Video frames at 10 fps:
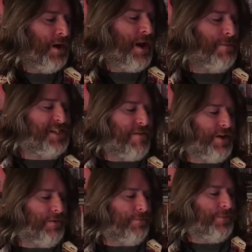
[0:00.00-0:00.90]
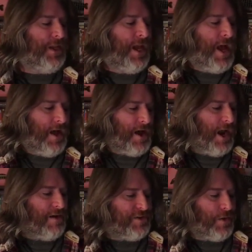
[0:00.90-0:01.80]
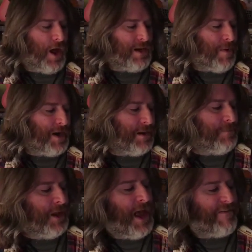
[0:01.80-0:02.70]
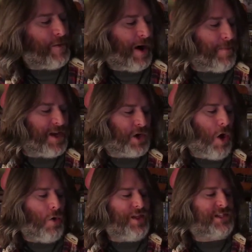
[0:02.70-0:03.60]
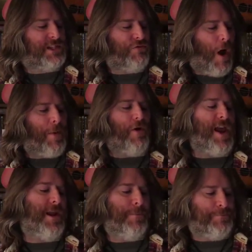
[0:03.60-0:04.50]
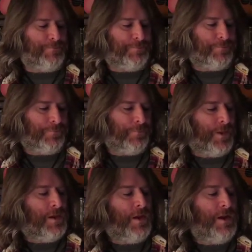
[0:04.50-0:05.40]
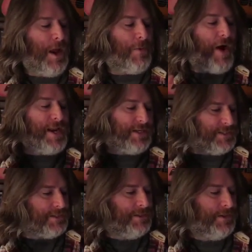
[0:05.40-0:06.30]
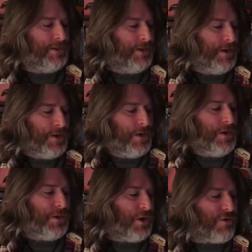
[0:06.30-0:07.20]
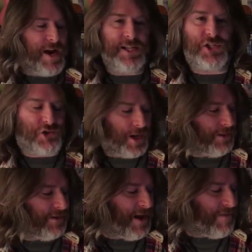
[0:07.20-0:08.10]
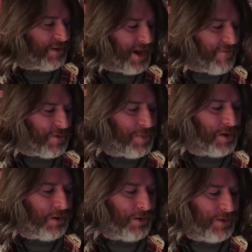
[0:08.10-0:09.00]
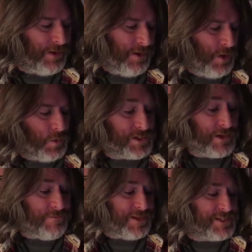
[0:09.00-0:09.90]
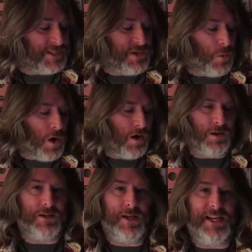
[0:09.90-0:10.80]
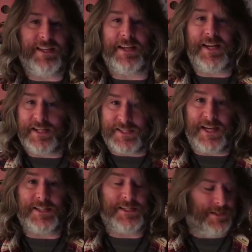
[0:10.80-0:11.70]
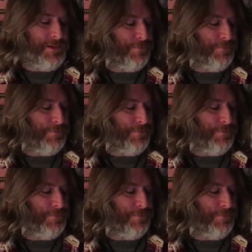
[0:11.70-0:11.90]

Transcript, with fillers: Number 7. I love you, honey bunny. Everybody be cool, this is a robbery. Number 8. The greatest trick the devil ever pulled was convincing the world he didn't exist.